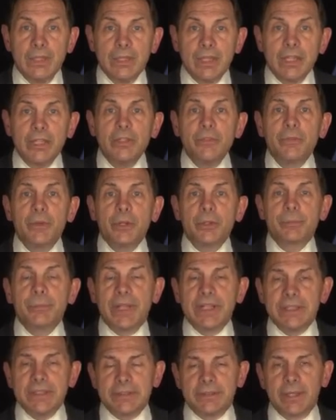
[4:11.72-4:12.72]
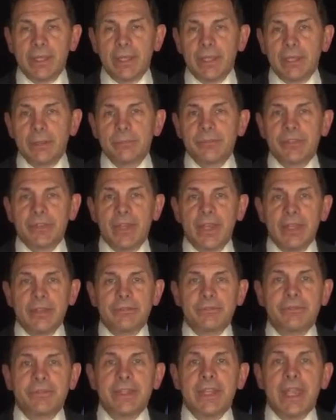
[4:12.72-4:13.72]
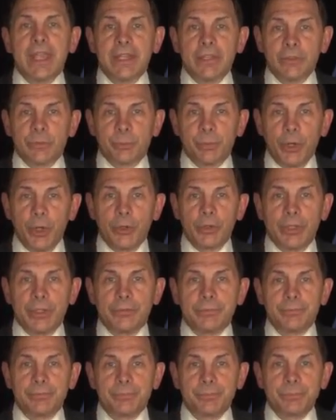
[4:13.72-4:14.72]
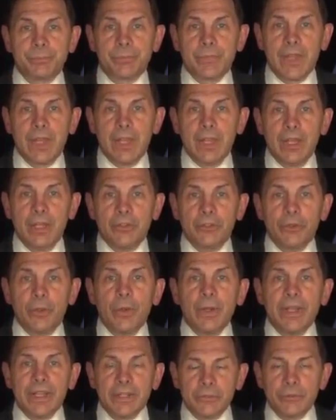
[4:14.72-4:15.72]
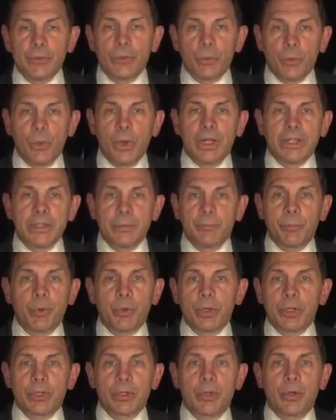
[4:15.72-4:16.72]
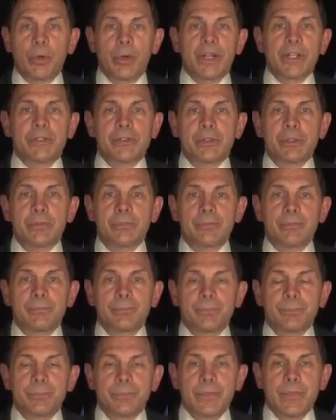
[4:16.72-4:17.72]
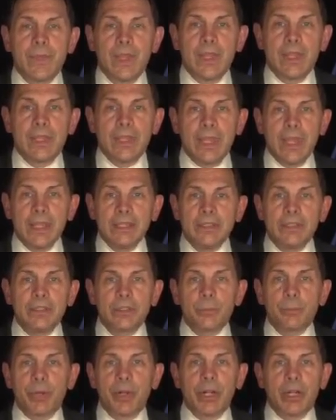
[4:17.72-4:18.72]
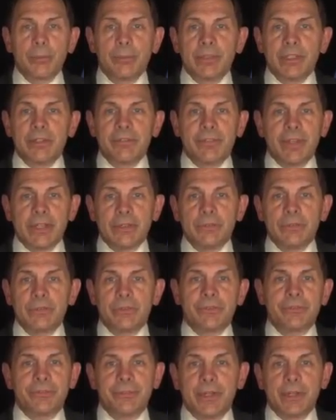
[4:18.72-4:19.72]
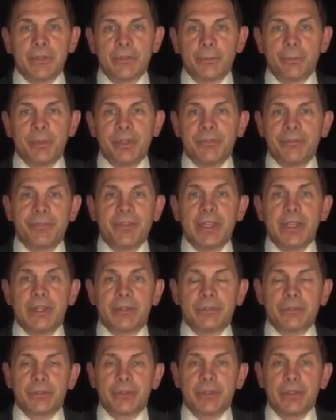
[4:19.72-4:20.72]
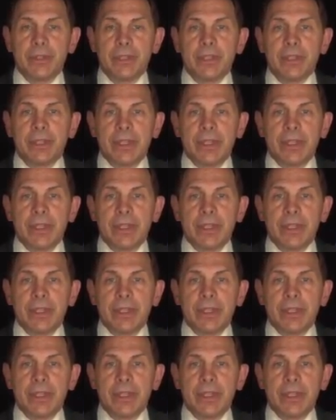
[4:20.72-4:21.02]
Now, you've heard many times that VA is broken. So I'll answer one important question. Can the Department of Veterans Affairs be fixed?